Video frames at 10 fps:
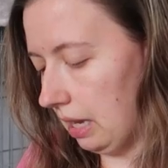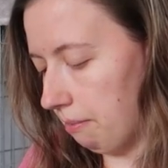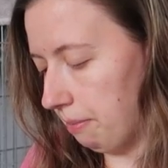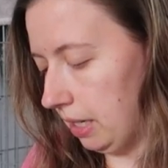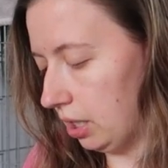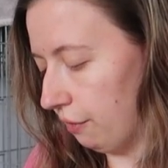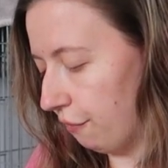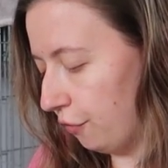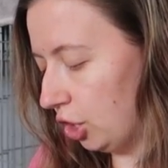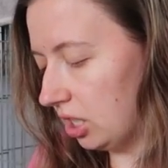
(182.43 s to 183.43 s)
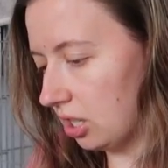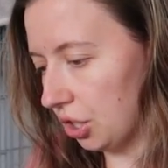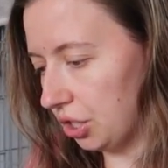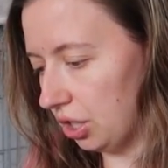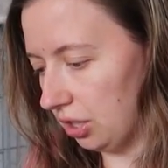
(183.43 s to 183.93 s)
get bits of food
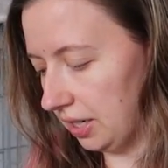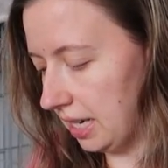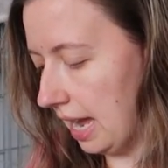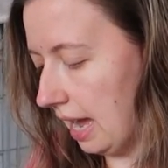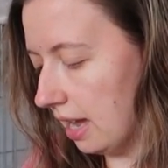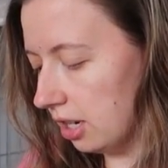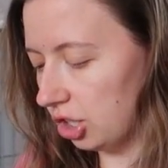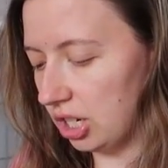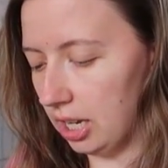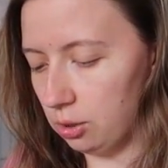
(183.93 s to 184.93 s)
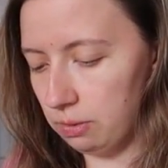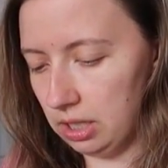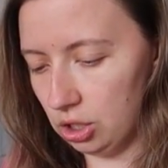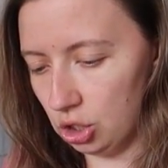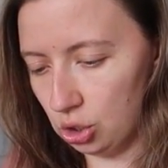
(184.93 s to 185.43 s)
stuck to their tash and we
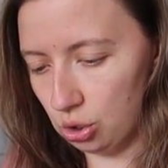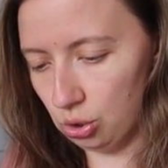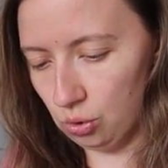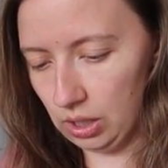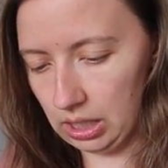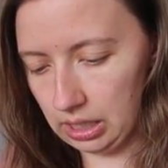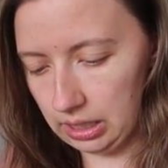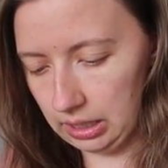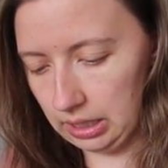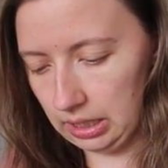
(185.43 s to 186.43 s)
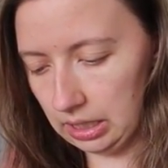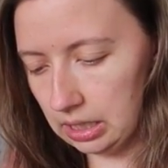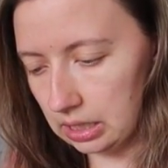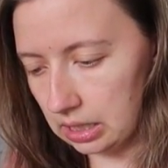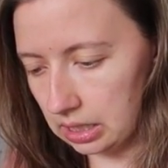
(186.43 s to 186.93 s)
need to clean
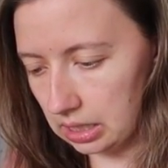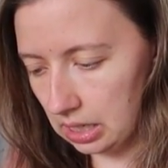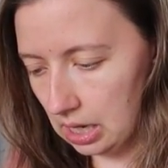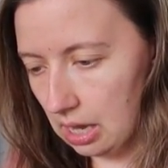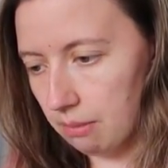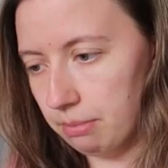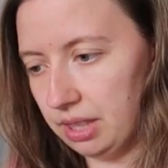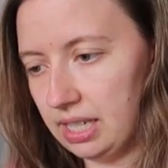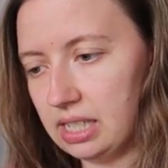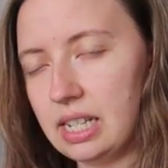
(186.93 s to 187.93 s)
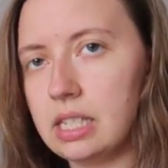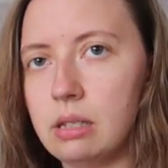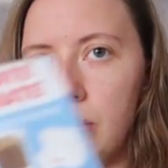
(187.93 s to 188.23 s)
it. But this is